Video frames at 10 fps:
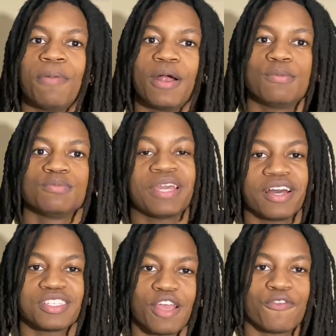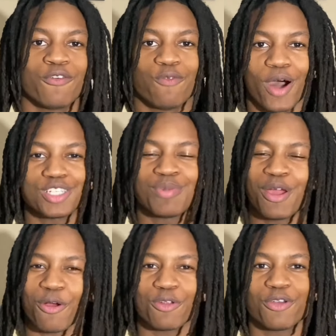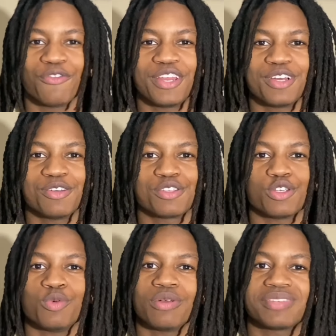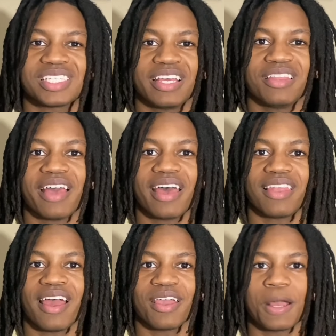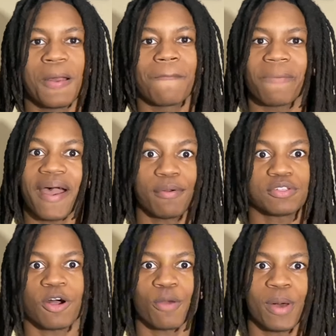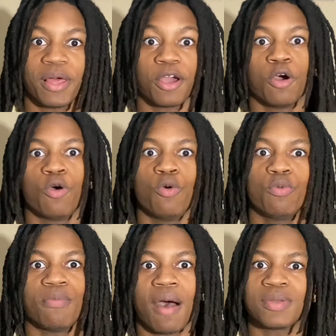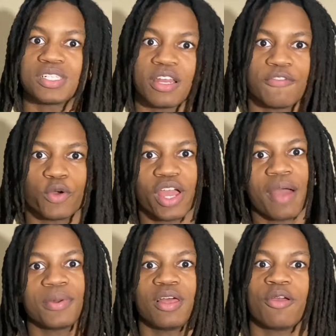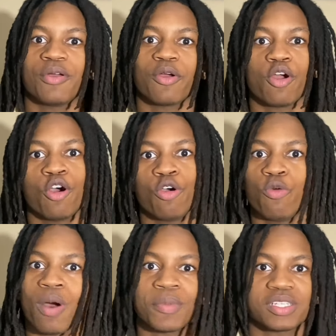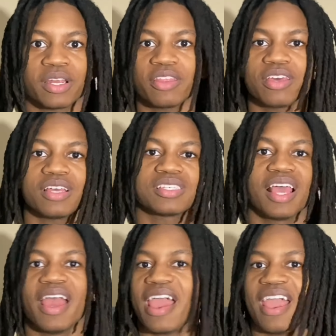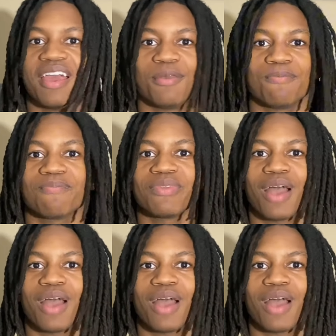But because if you've watched my earlier videos, you will have seen that like I would talk about like, oh, I'm gonna study vocabulary, or oh, I'm gonna study this. And